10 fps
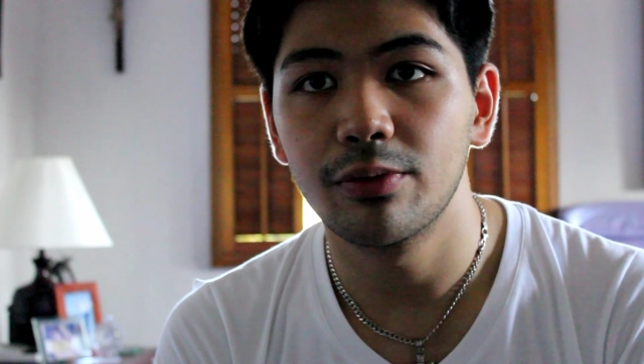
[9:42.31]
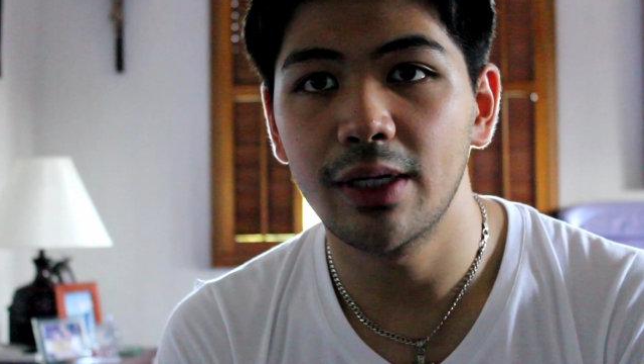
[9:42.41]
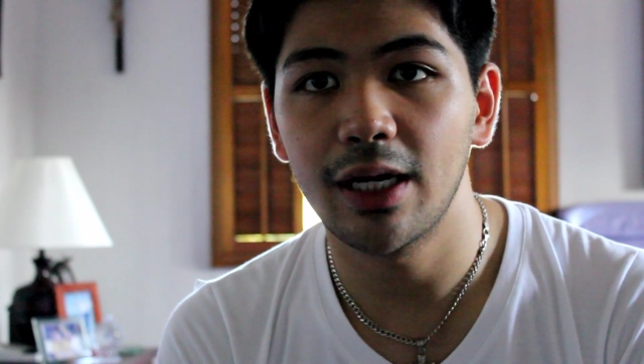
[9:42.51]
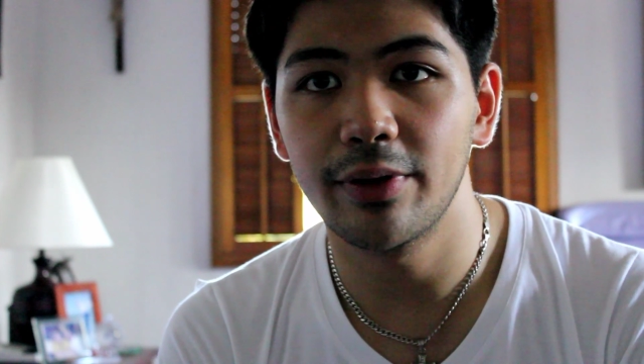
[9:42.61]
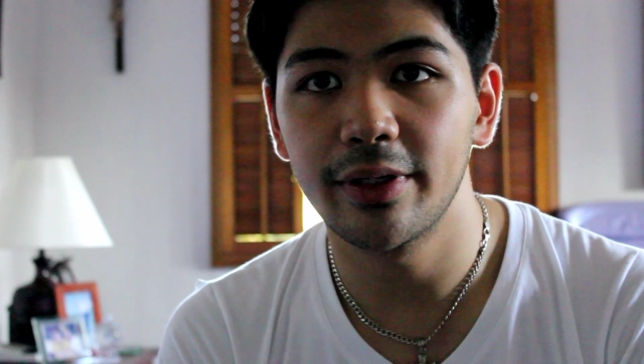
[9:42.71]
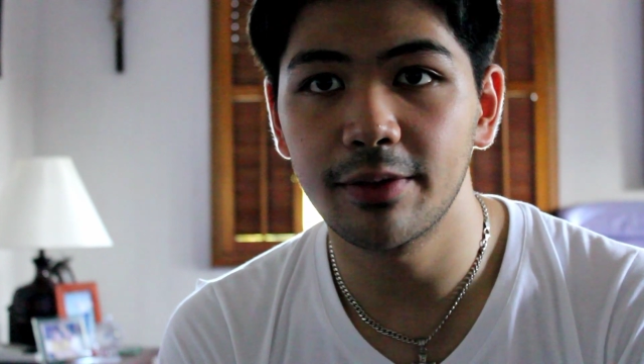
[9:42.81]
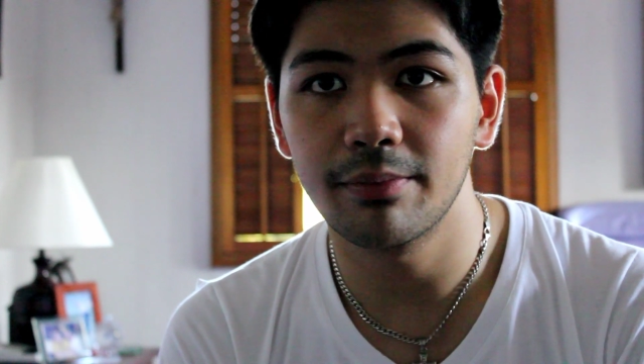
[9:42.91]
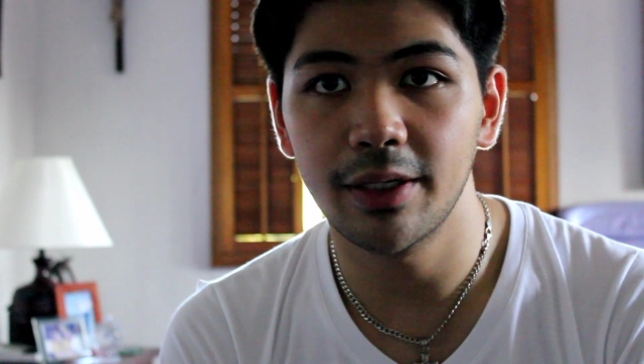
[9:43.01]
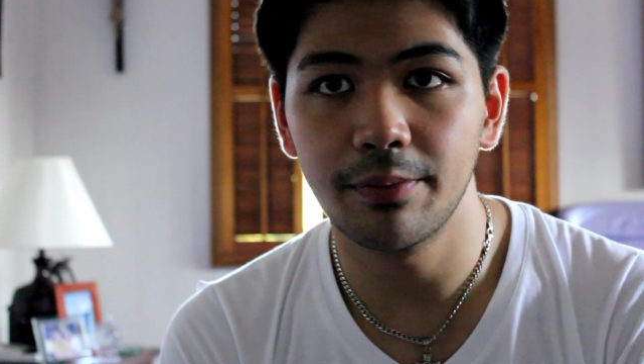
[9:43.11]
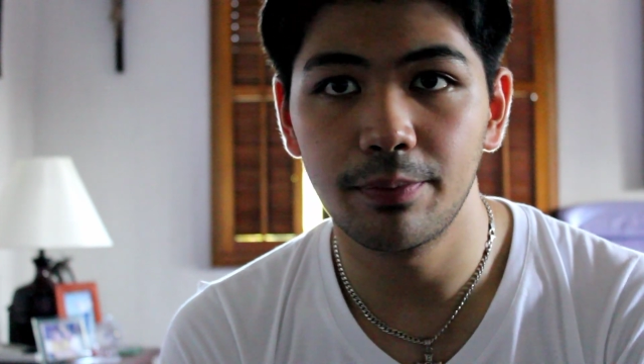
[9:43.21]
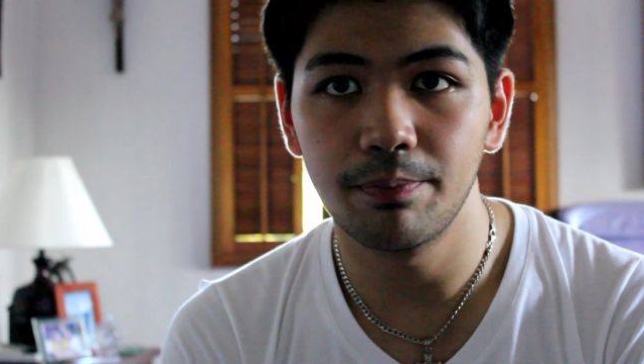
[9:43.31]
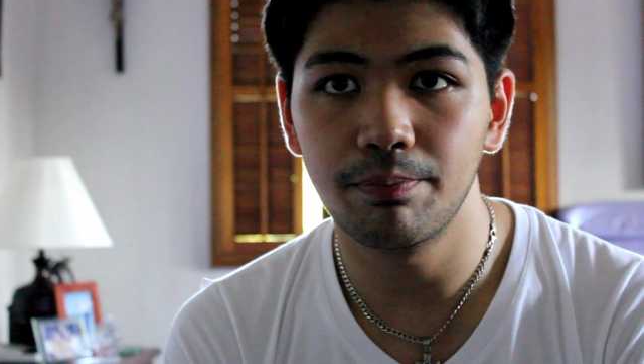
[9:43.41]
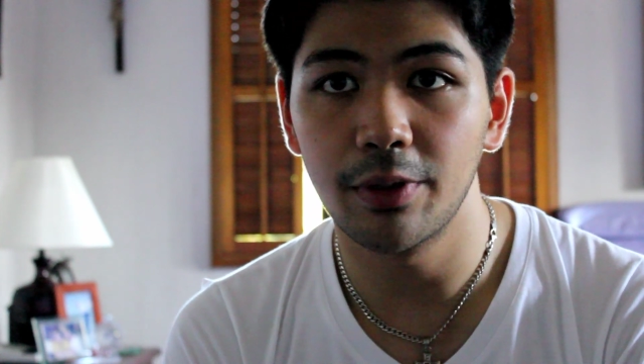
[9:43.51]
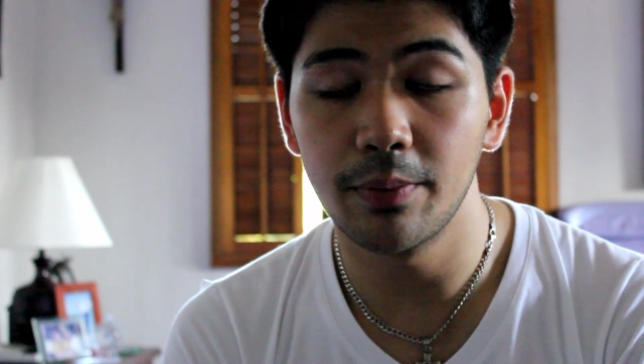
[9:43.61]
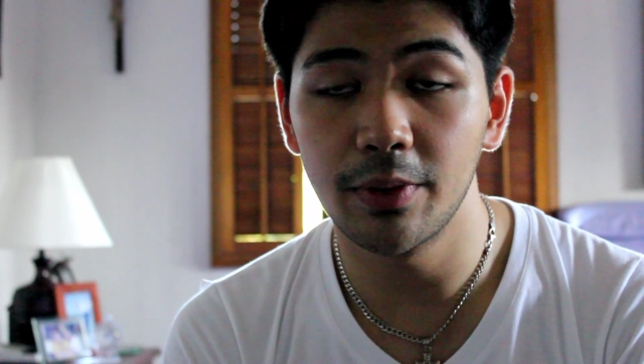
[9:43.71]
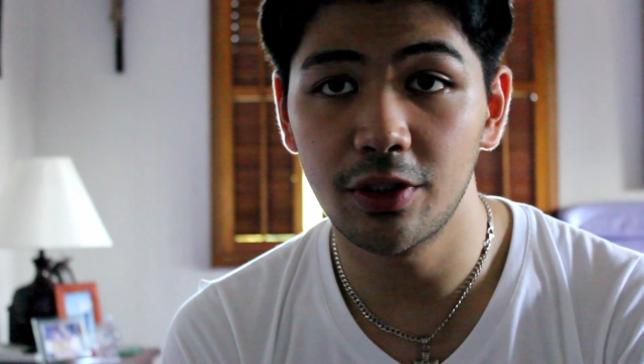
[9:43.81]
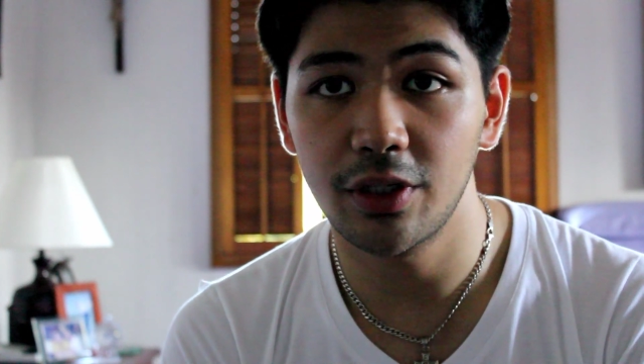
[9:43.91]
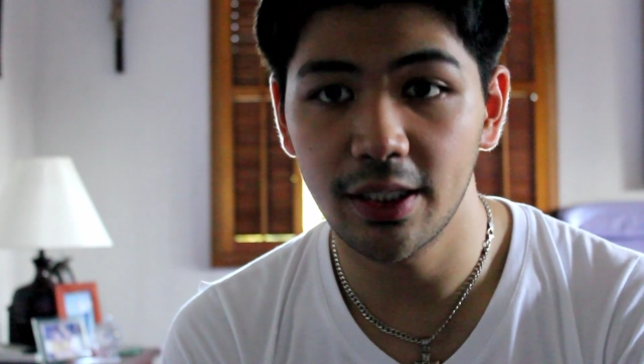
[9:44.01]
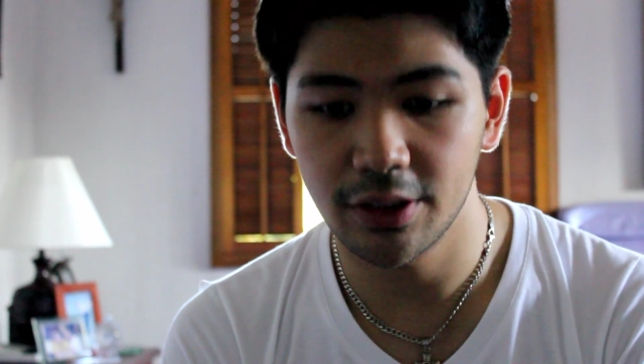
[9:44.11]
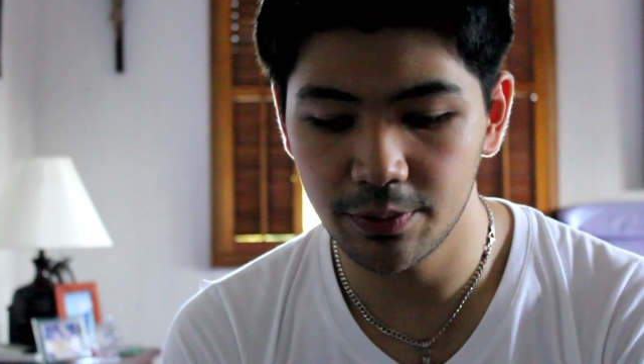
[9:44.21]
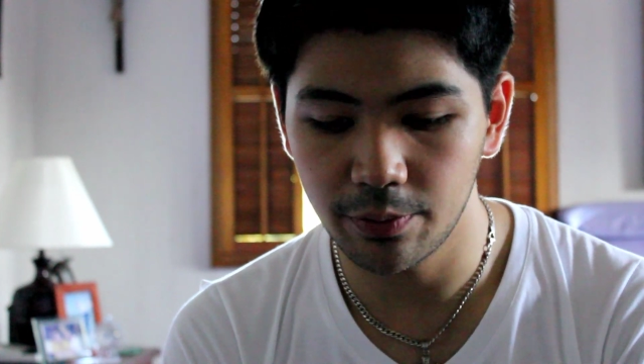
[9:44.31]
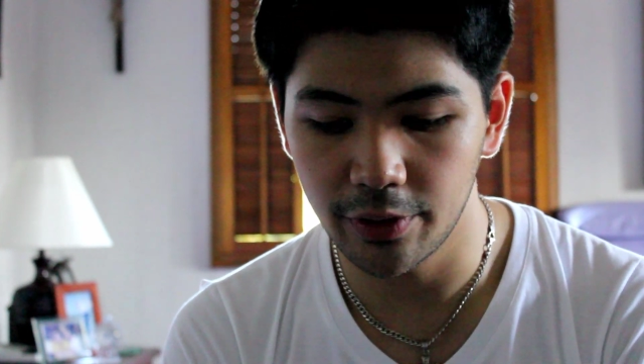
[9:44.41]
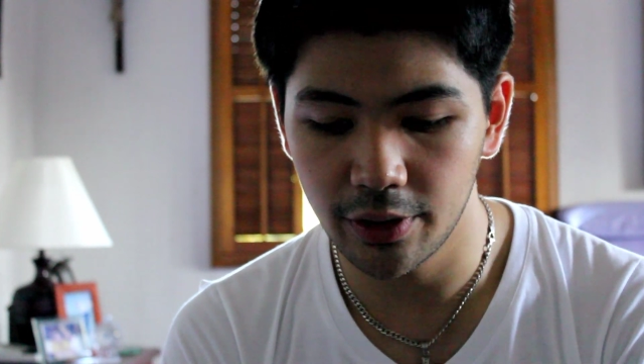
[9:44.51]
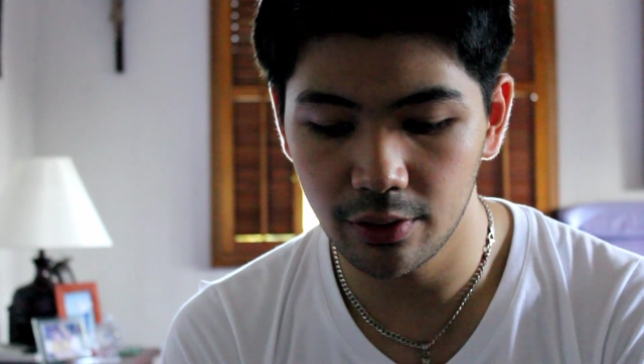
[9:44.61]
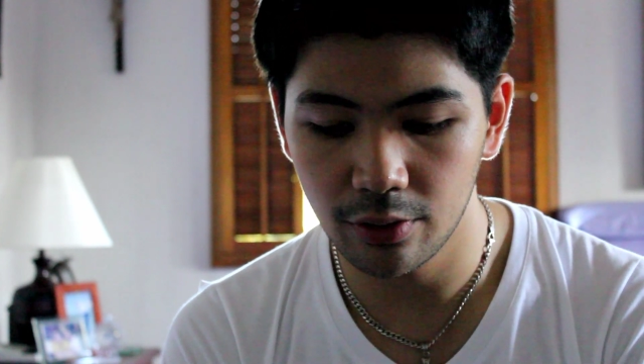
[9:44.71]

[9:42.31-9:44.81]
how I get my permit to transport,